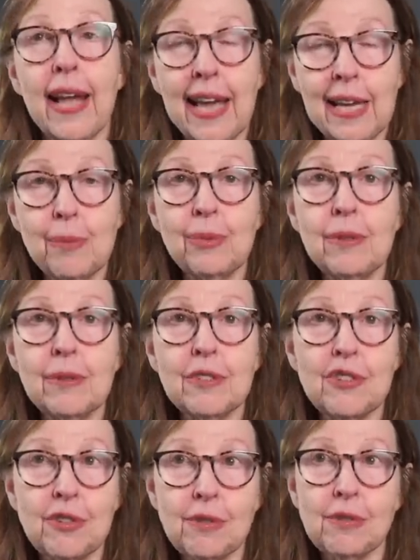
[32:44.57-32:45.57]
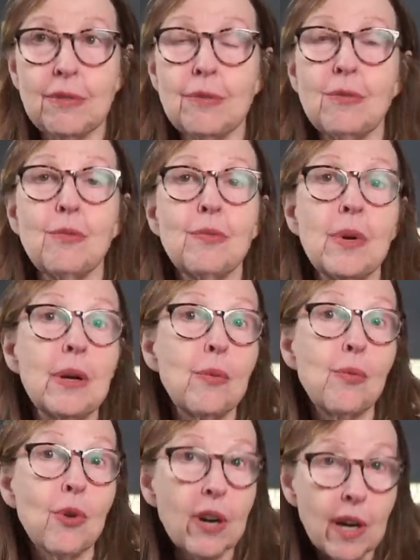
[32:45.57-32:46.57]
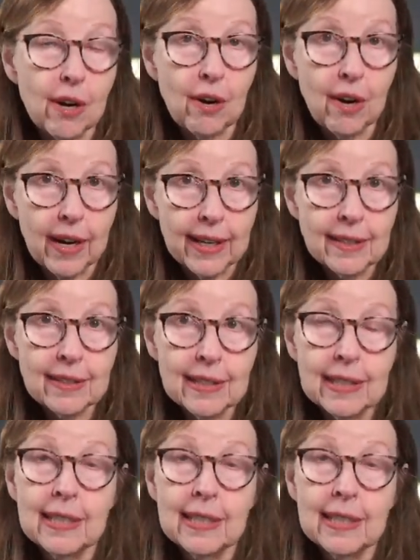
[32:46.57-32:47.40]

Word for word: able to work on